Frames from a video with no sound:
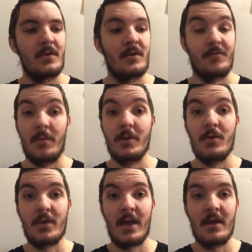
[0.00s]
from the
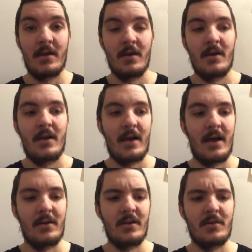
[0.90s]
UK,
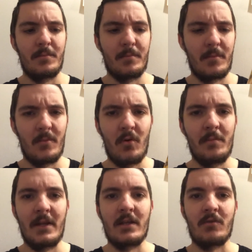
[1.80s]
and these are all
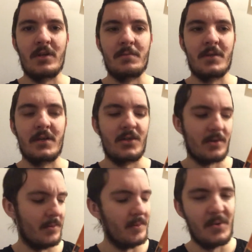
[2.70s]
mainly Christmas things. So I'm
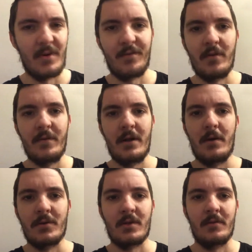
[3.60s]
going to be doing a few
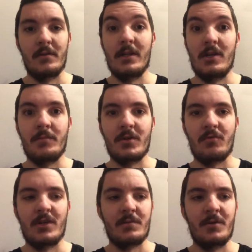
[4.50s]
videos leading up to
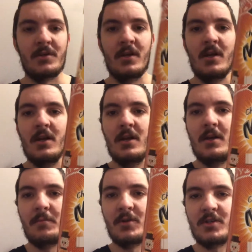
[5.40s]
Christmas.
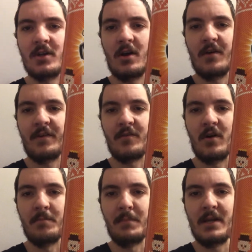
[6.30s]
But to start off, I've
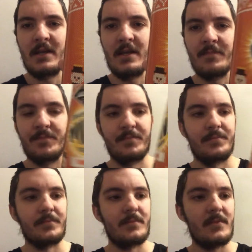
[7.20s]
got mini
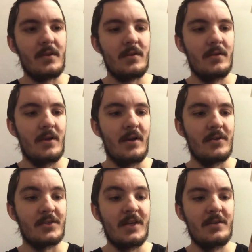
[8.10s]
uh,
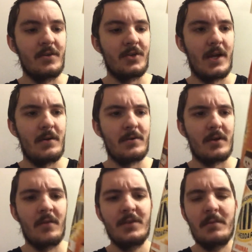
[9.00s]
seasonal cheddars.
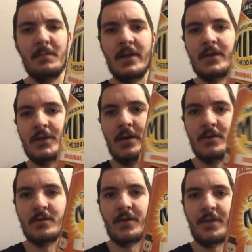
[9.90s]
Obviously, mini cheddars
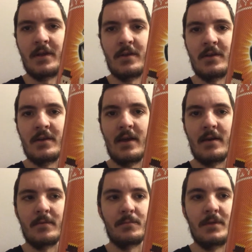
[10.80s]
are a thing you can get
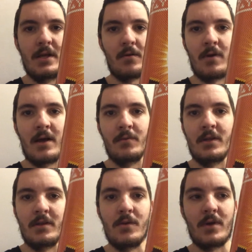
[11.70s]
year-round in
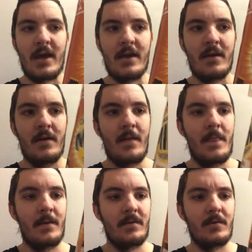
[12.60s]
the UK.
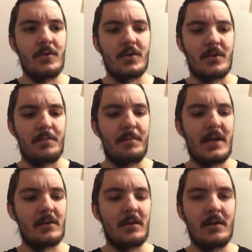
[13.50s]
They're just
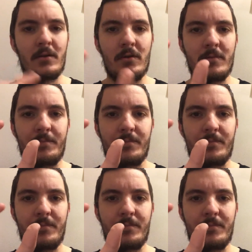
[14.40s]
basically little,